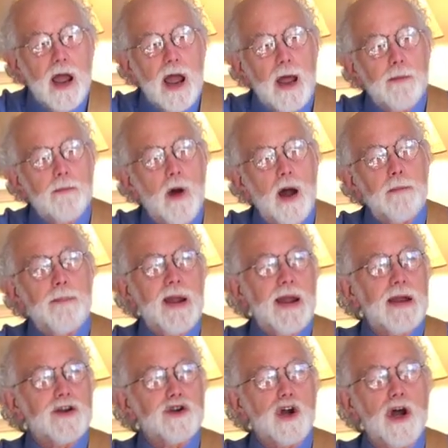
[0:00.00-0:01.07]
and my
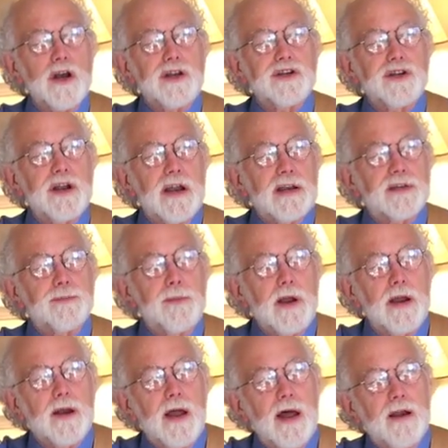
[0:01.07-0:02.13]
band, Johnny's Dance
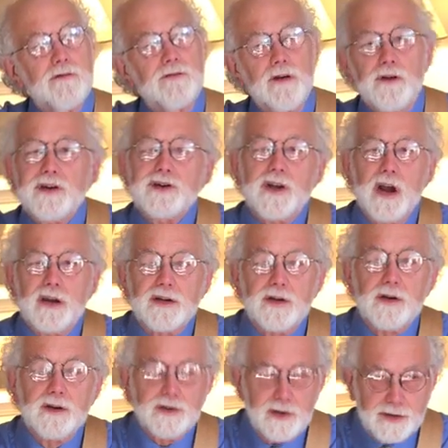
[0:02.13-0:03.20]
Band, had a very
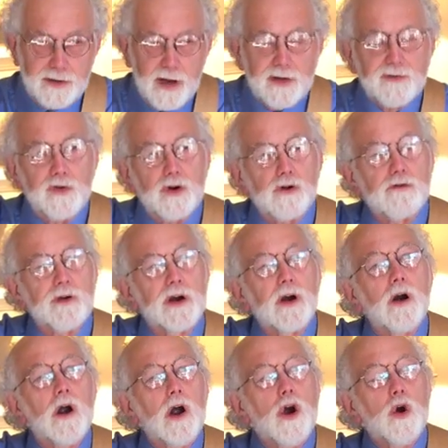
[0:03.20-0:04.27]
successful career